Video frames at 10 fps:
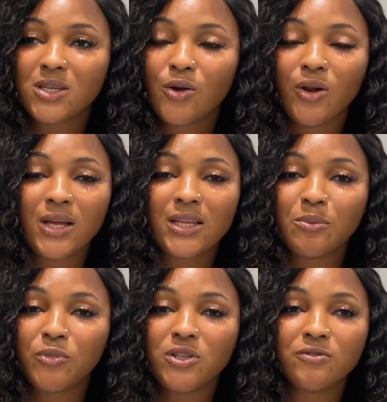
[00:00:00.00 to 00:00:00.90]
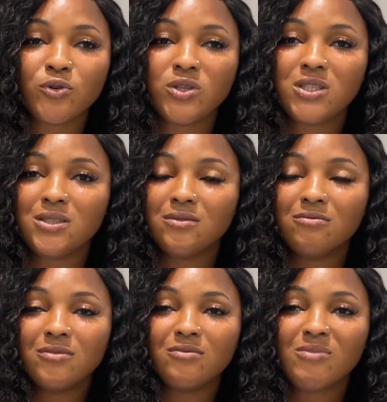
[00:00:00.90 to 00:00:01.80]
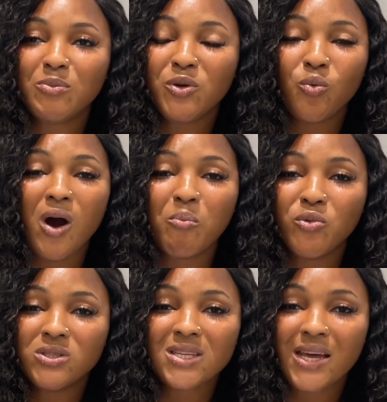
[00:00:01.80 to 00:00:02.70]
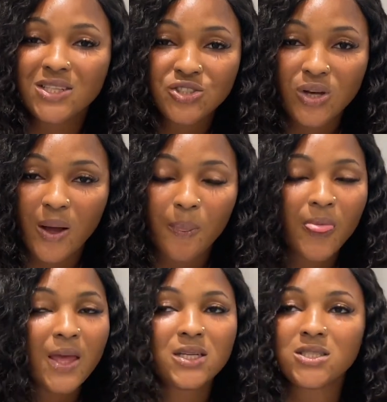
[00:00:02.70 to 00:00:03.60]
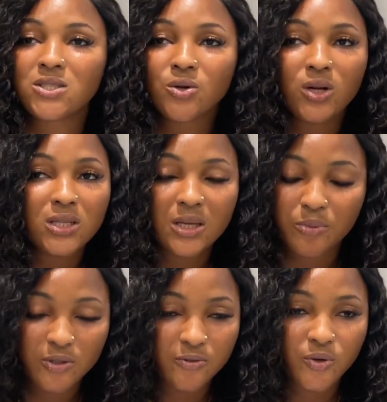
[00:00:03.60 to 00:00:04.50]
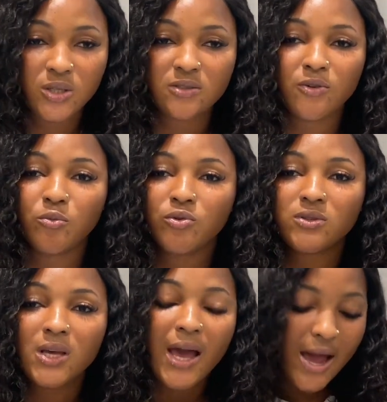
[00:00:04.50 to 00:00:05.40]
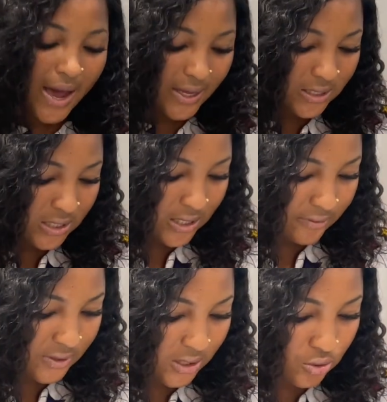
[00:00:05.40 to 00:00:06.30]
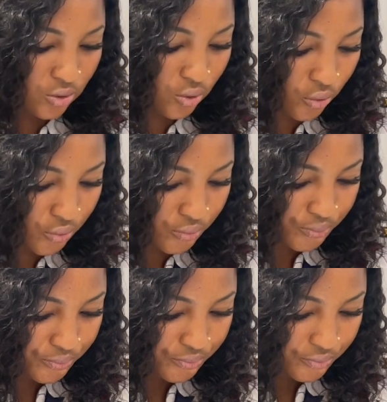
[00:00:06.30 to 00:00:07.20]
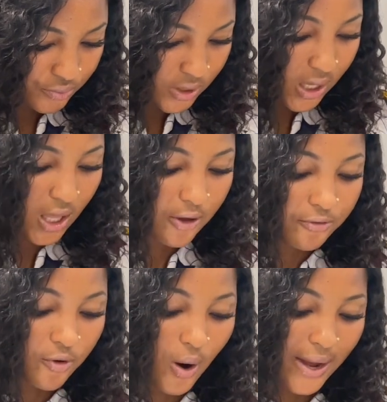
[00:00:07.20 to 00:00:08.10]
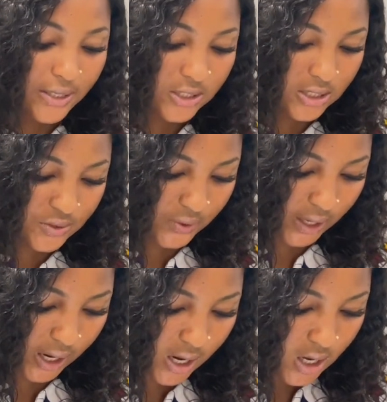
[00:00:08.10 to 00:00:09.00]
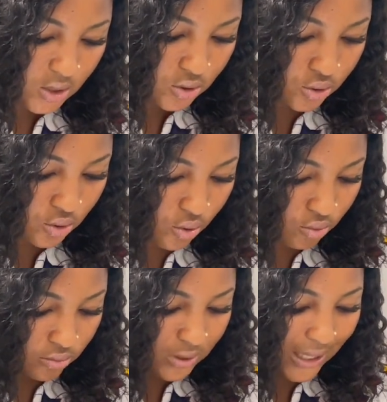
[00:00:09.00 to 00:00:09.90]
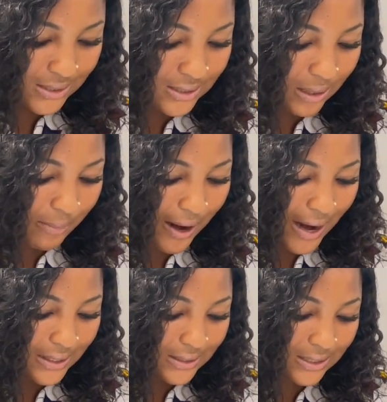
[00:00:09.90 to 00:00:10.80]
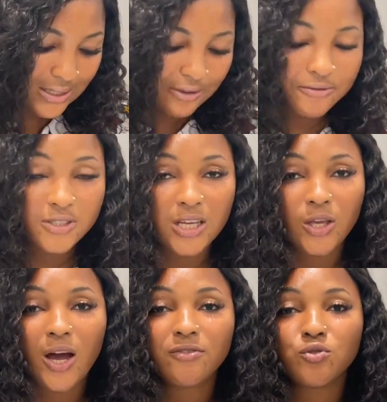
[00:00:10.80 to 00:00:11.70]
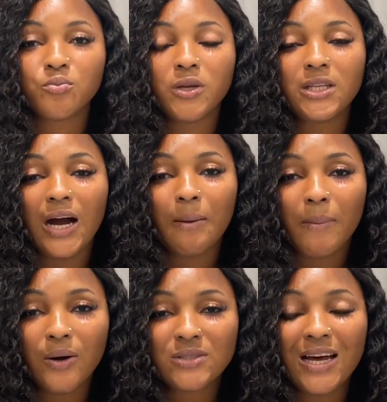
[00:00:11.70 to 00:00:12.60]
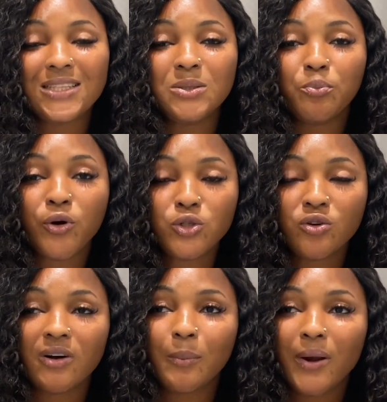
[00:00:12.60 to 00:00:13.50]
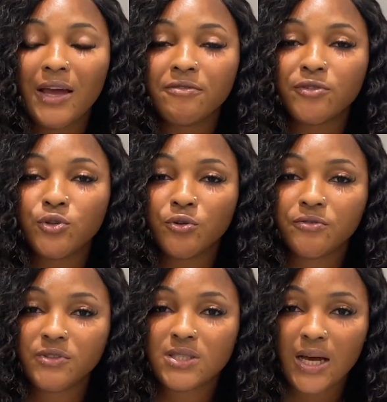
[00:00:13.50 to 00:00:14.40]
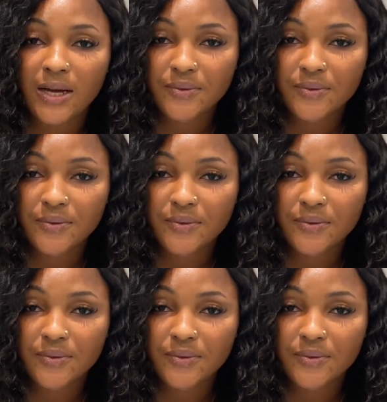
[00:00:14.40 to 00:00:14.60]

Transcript: collected money for the maybe 1 month extra. They still collected money for it for both IHS and visa. So for IHS rather. So that's it about IHS and visa. You have to pay that amount at the point of applying for your visa.